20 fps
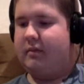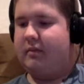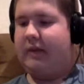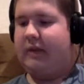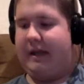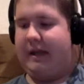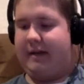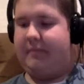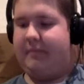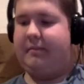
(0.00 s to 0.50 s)

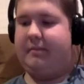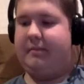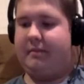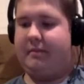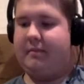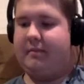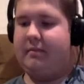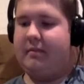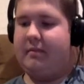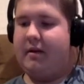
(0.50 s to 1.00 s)
yeah.
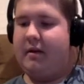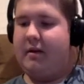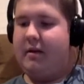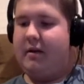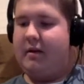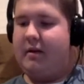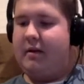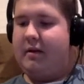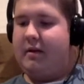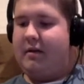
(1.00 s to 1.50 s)

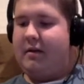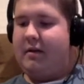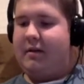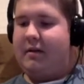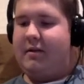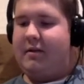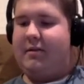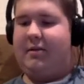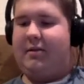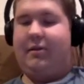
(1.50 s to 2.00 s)

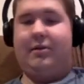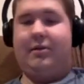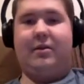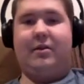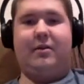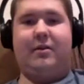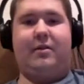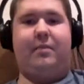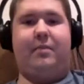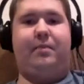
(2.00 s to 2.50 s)
The
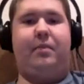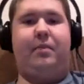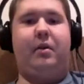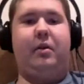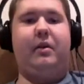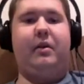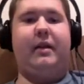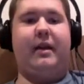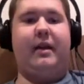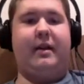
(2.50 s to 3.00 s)
soldiers are
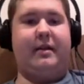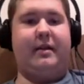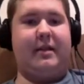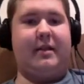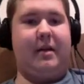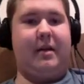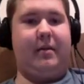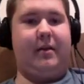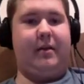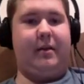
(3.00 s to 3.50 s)
bullying
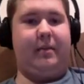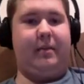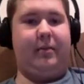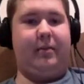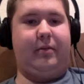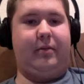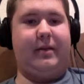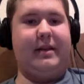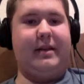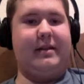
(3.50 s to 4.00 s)
some of the
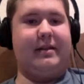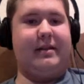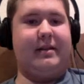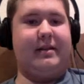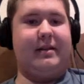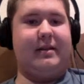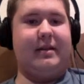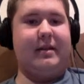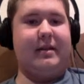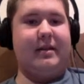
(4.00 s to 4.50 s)

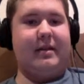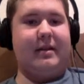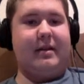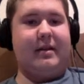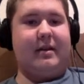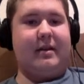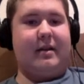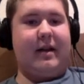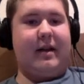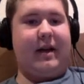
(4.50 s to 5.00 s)
priests
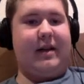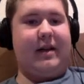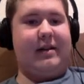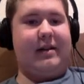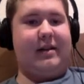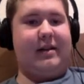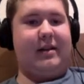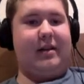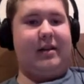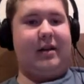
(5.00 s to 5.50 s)

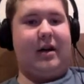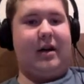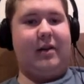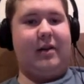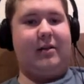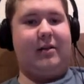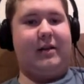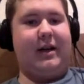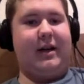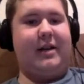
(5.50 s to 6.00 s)
and their
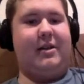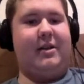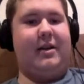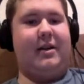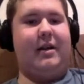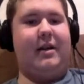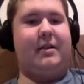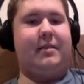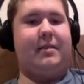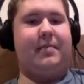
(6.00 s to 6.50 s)

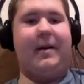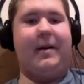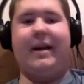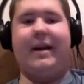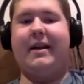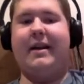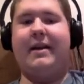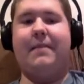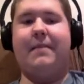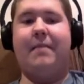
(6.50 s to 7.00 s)
congregation into
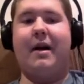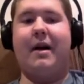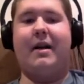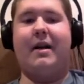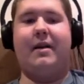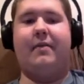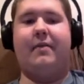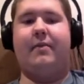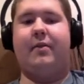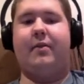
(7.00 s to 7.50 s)
paying
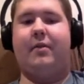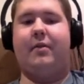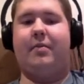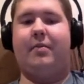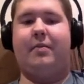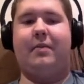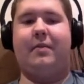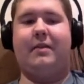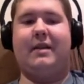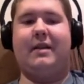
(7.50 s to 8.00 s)
money for the
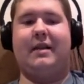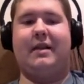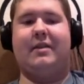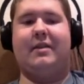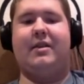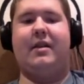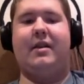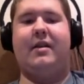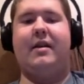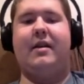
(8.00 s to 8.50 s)

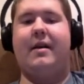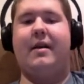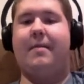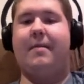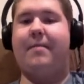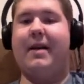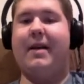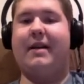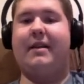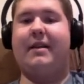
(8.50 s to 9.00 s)

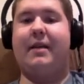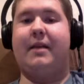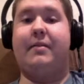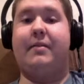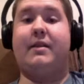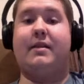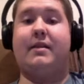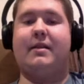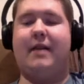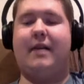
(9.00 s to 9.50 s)
protection. Make
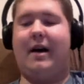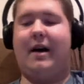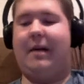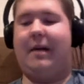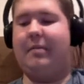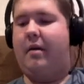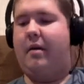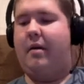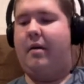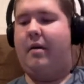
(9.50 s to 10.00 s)
them
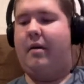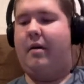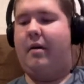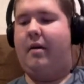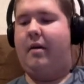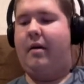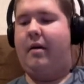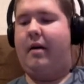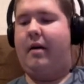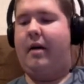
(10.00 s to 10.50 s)
stop.
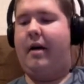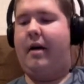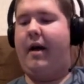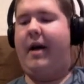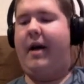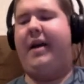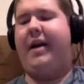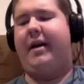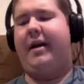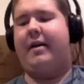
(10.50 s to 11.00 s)

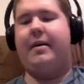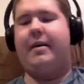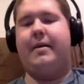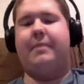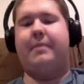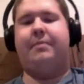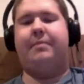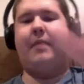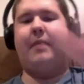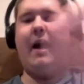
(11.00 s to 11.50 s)
Hey,
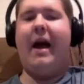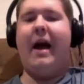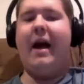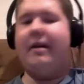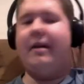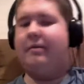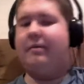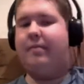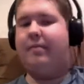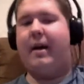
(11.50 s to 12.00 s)

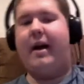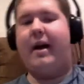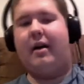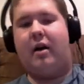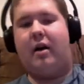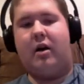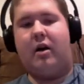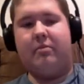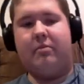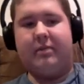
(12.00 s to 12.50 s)
bad, bad
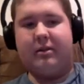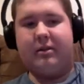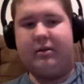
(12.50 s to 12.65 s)
arms!